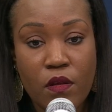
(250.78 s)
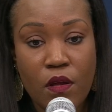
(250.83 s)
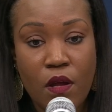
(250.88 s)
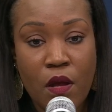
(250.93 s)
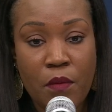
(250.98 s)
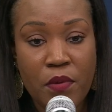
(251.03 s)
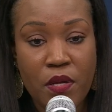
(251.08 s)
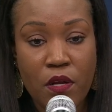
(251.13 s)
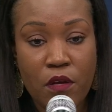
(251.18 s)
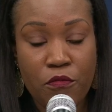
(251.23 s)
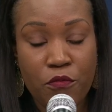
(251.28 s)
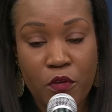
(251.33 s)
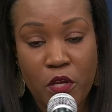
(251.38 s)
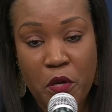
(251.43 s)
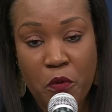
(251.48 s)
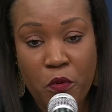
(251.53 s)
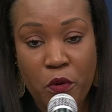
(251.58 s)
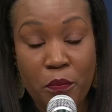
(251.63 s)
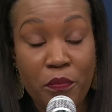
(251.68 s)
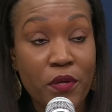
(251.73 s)
I mean, I feel
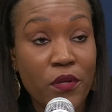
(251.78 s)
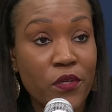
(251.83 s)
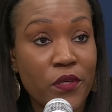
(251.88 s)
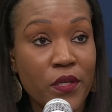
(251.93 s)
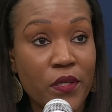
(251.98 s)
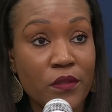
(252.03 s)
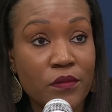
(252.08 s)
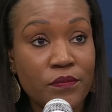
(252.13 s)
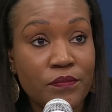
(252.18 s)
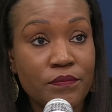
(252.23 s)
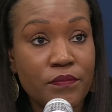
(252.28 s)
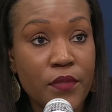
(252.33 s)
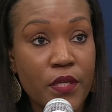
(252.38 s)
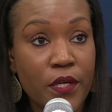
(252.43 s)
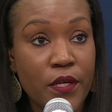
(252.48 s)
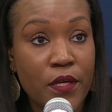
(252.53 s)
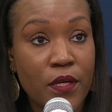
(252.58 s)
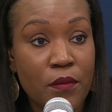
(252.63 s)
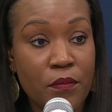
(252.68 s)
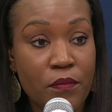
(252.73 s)
like we're building,
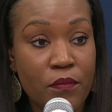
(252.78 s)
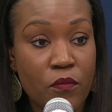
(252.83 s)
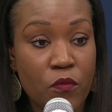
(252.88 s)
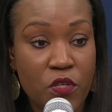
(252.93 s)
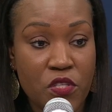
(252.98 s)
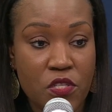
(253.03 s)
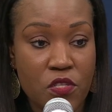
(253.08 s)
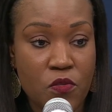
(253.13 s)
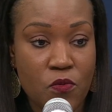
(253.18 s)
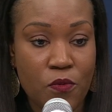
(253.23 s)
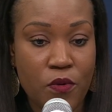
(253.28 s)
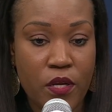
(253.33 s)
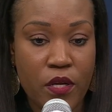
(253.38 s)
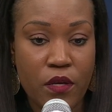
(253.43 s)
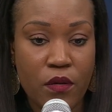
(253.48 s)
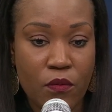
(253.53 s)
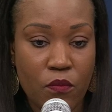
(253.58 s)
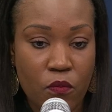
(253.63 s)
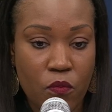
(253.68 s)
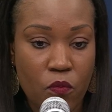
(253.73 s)
um, which is
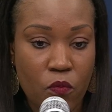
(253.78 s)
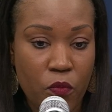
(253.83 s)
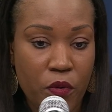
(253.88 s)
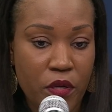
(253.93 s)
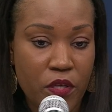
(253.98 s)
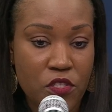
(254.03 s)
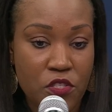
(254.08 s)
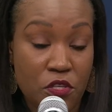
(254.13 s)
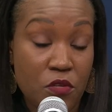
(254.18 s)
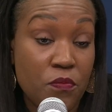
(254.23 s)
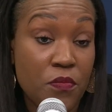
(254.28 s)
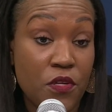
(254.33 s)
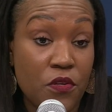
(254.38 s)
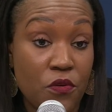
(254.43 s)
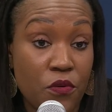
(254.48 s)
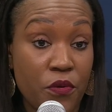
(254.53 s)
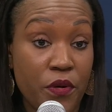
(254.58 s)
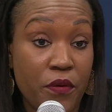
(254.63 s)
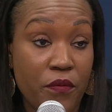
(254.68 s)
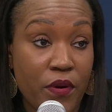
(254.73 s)
what we should be
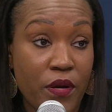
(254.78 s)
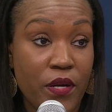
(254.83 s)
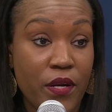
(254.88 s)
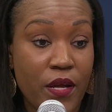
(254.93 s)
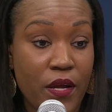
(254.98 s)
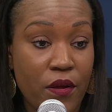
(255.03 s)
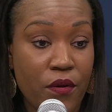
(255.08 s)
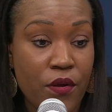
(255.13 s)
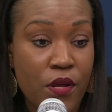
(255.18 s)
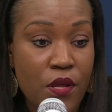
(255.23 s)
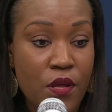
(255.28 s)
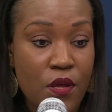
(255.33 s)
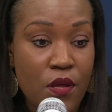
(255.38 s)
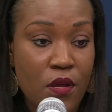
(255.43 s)
doing right now.